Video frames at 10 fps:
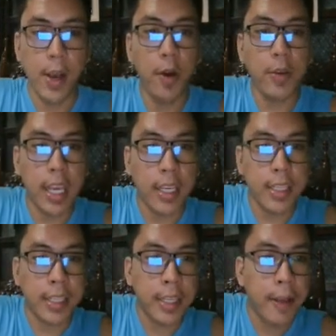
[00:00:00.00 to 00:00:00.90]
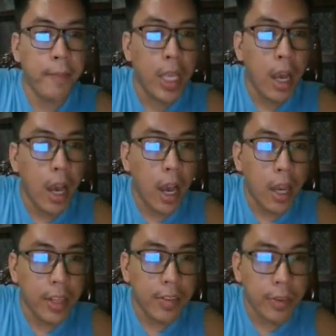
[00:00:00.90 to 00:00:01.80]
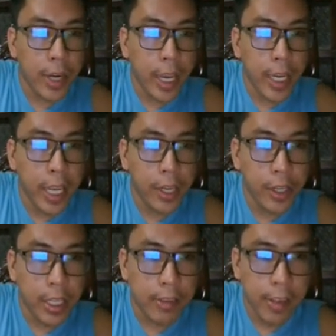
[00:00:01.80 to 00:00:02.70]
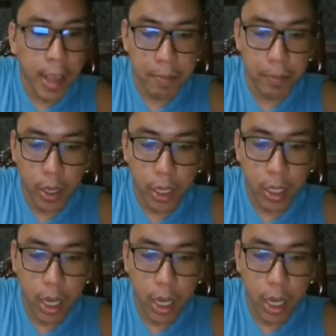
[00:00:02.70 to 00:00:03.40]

Okay, let's try another example.